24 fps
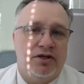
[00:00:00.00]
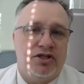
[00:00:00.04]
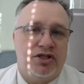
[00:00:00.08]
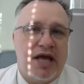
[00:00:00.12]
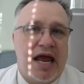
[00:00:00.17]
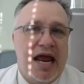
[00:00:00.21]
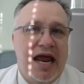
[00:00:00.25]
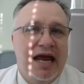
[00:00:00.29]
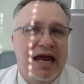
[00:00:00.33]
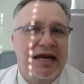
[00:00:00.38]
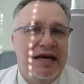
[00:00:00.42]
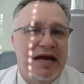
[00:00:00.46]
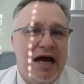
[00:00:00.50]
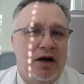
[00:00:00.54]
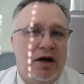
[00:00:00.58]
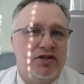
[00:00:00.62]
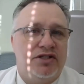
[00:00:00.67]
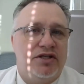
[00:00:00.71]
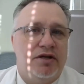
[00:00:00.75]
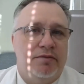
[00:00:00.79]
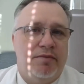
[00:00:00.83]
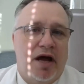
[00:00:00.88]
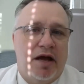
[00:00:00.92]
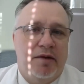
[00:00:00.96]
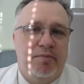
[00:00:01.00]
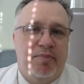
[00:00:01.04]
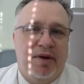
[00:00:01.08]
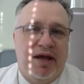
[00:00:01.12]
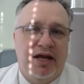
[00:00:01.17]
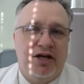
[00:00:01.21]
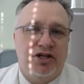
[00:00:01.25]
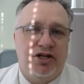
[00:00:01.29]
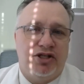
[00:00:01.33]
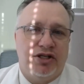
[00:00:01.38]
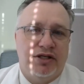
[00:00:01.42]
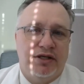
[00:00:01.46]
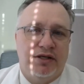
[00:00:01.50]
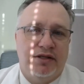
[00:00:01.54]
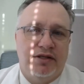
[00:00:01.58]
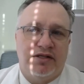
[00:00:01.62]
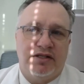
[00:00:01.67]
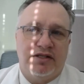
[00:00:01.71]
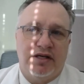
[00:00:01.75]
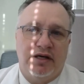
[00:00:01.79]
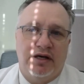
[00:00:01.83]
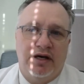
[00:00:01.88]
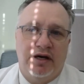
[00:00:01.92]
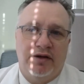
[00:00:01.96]
handouts to my
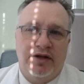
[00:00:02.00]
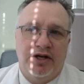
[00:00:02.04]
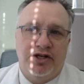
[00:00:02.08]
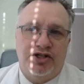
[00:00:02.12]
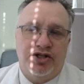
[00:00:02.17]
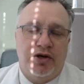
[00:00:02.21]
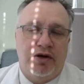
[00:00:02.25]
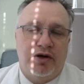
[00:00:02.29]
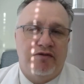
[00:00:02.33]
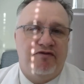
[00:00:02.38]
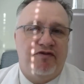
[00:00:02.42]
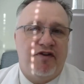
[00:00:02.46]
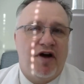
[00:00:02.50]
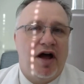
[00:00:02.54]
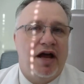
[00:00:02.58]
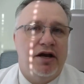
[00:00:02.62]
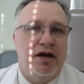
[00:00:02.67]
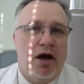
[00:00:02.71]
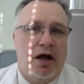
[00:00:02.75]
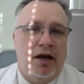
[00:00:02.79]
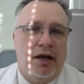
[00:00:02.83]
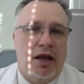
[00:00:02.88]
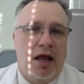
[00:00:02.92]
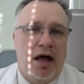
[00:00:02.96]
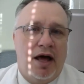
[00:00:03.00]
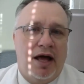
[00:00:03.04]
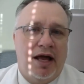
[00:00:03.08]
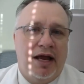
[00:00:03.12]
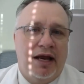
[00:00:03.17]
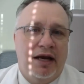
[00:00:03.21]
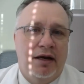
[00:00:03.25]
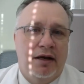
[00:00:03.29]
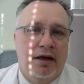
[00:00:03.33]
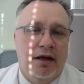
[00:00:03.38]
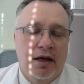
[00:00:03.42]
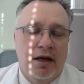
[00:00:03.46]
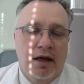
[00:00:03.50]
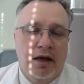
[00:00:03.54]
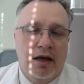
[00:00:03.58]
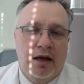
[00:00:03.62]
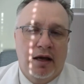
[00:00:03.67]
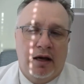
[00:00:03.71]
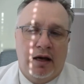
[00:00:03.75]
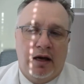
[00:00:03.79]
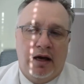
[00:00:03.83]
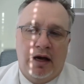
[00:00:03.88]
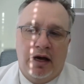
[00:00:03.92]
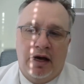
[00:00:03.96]
patients that you can find online
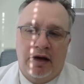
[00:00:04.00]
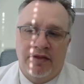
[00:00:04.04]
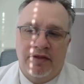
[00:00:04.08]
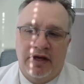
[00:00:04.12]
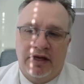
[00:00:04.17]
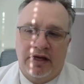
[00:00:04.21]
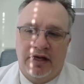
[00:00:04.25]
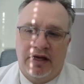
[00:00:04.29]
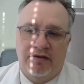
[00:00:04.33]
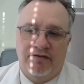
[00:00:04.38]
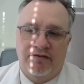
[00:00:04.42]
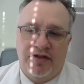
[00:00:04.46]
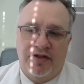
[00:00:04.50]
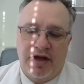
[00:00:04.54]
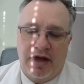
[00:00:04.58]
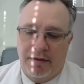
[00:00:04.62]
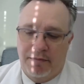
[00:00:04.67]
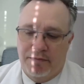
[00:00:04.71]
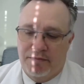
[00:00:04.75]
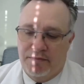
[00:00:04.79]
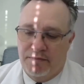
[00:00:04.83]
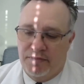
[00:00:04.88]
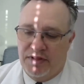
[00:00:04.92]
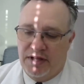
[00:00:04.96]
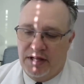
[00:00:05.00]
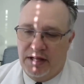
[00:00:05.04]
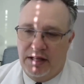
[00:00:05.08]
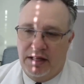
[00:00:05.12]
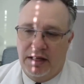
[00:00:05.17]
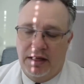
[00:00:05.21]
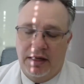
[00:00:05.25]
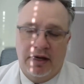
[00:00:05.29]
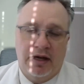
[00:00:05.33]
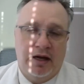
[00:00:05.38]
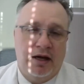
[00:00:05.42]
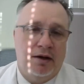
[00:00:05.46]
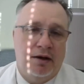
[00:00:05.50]
that give them the